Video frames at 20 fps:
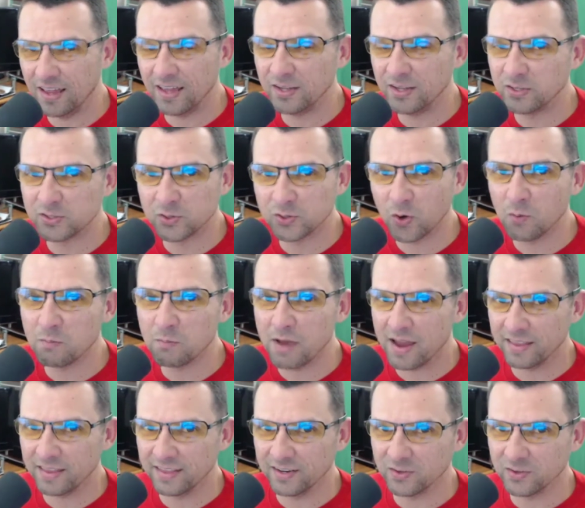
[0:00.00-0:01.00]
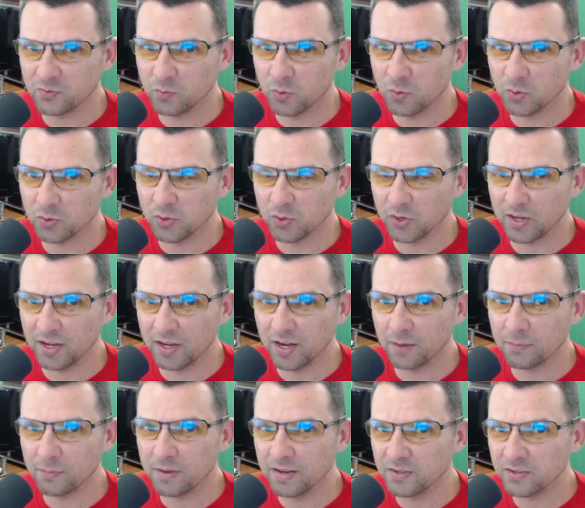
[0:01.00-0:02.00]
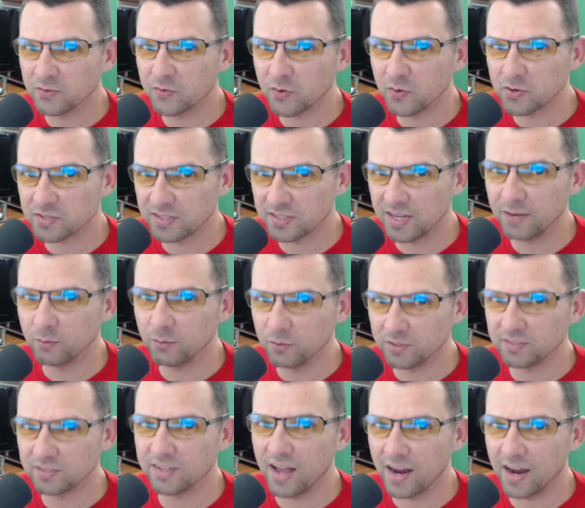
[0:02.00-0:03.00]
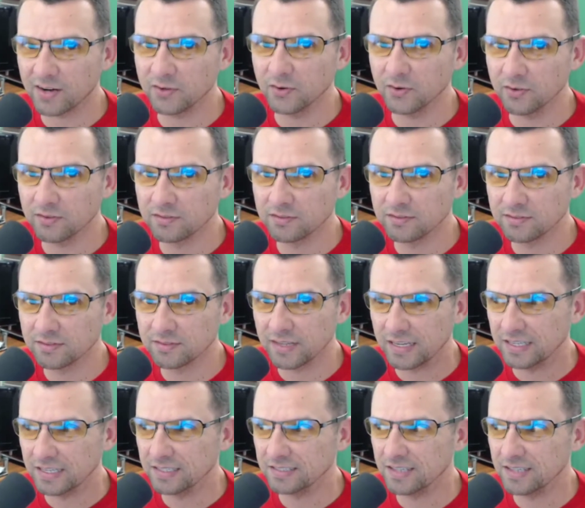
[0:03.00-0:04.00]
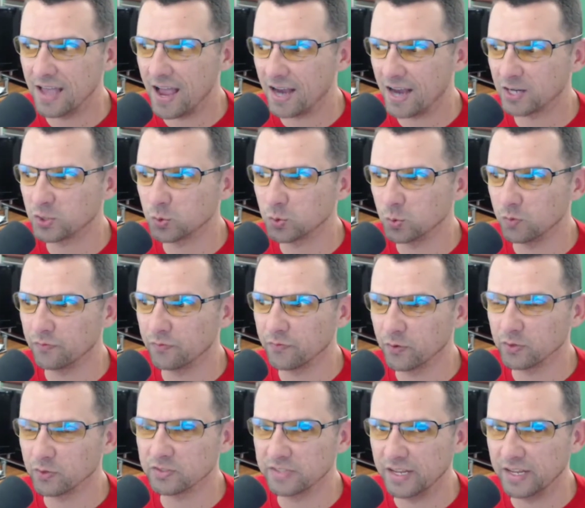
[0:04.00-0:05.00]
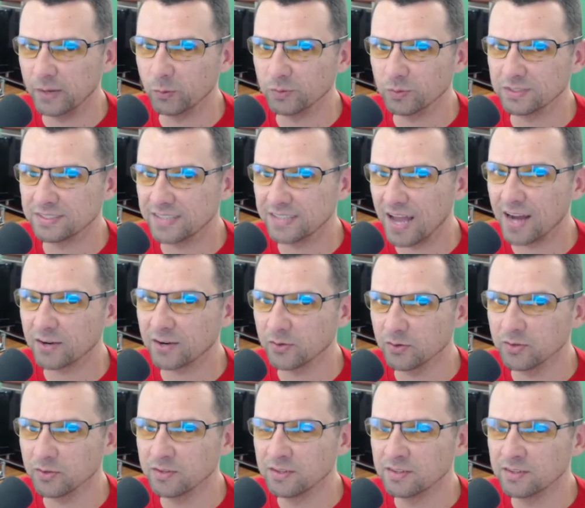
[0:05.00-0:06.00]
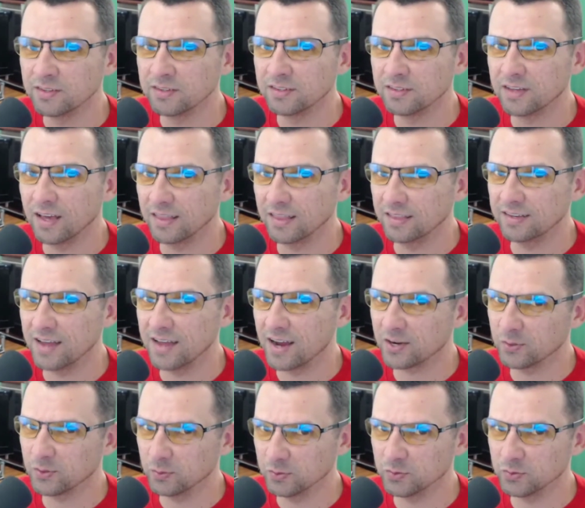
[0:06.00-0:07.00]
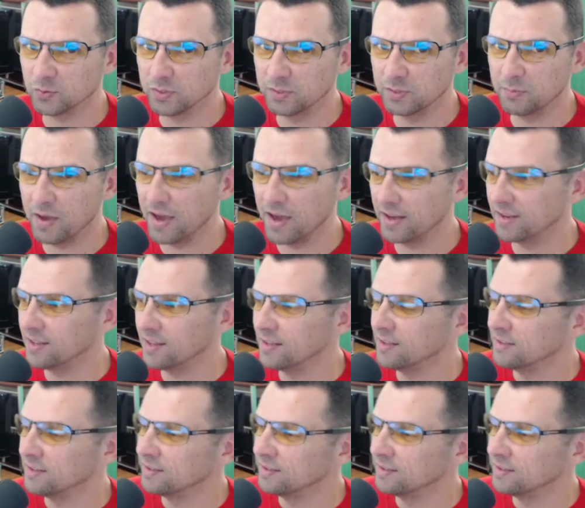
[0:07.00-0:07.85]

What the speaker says: He's so bad that it's worth looking up, and his first name was Doctor. His actual first name was Doctor, and the doctor was really bad.